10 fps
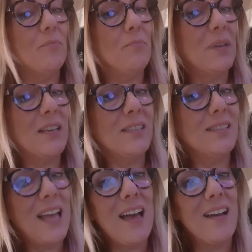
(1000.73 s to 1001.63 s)
because
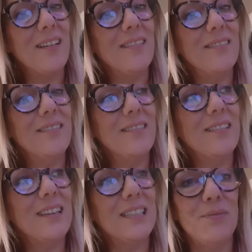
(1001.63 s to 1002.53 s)
that
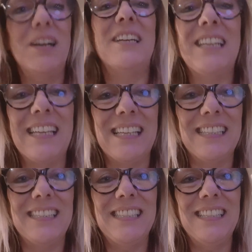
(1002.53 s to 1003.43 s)
is what I
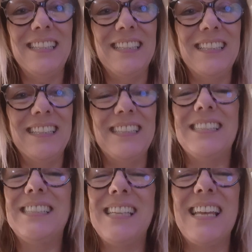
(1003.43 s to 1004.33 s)
need
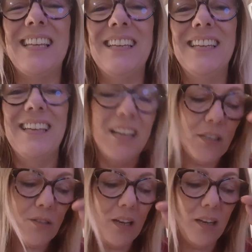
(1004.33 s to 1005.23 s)
to see.
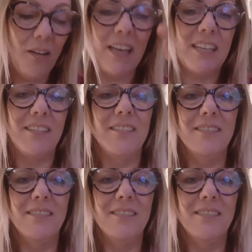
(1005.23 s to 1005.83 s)
Like.